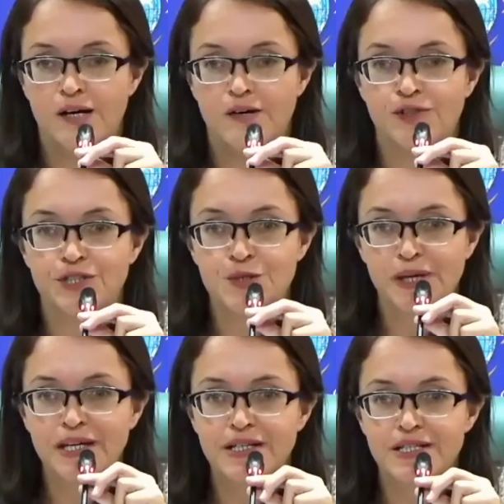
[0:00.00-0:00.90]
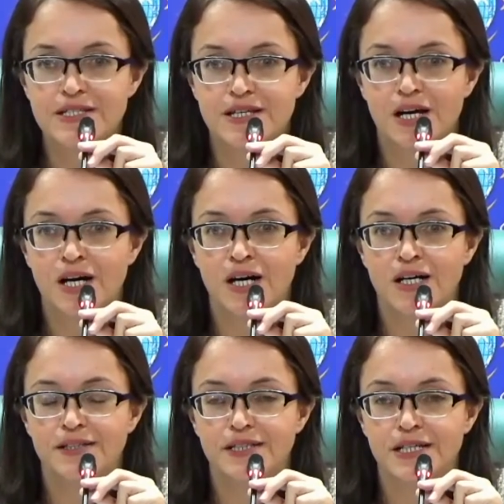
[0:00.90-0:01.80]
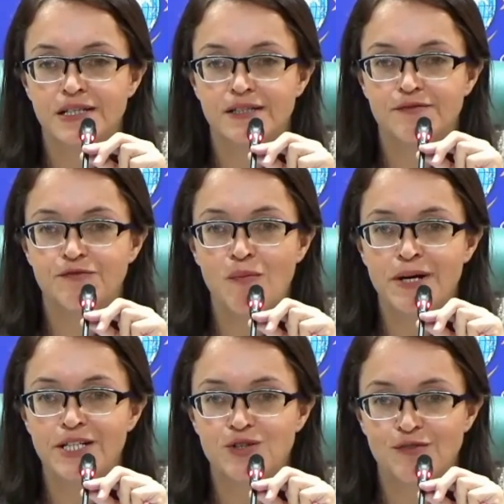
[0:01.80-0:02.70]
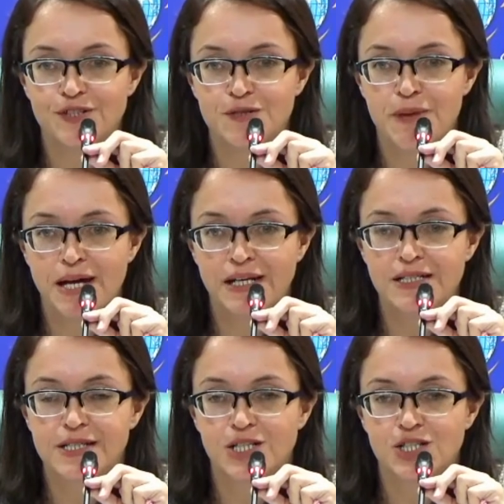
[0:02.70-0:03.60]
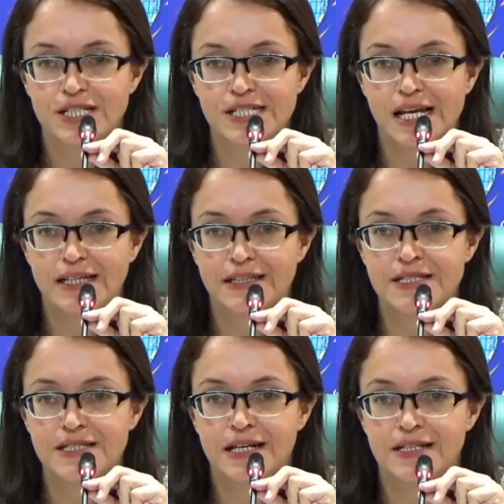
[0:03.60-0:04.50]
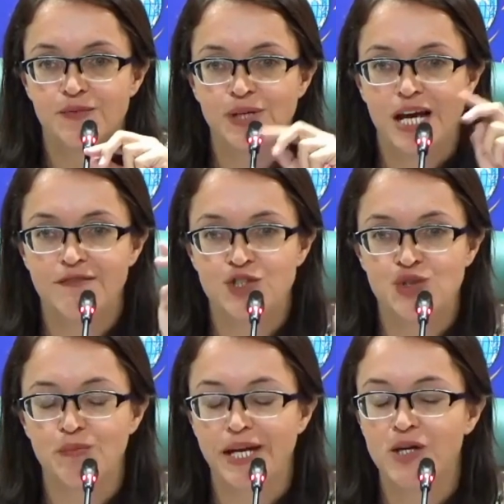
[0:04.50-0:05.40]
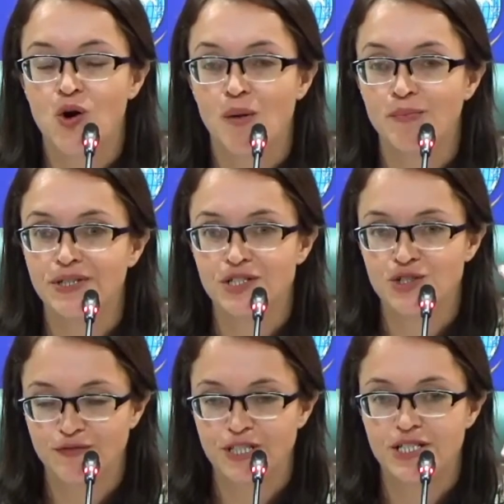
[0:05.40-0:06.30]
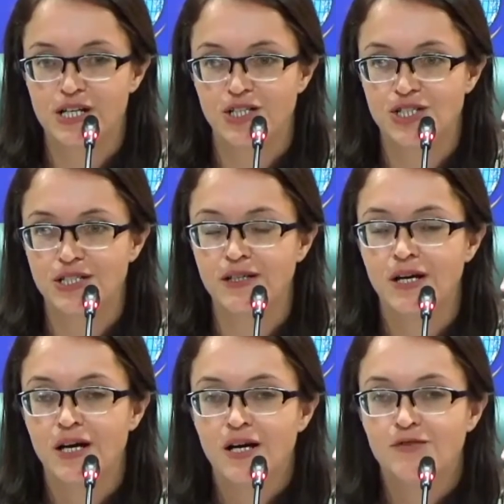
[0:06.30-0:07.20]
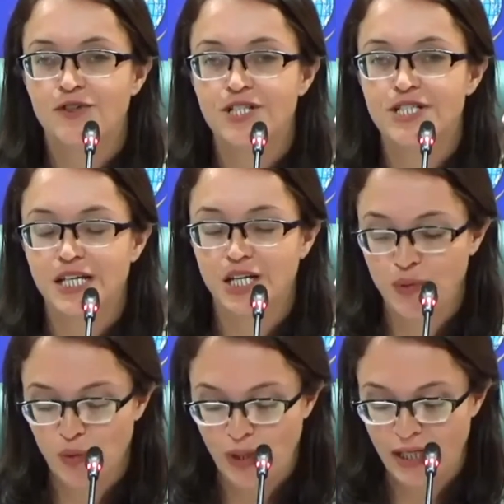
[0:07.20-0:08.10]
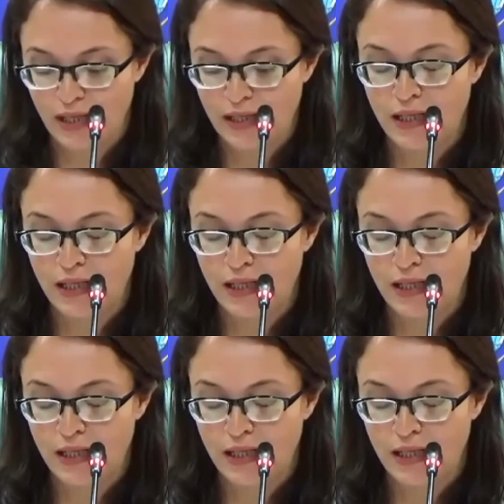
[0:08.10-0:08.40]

For the speakers, the format of this panel discussion is like this, that we have two main components of the discussion. Firstly, we will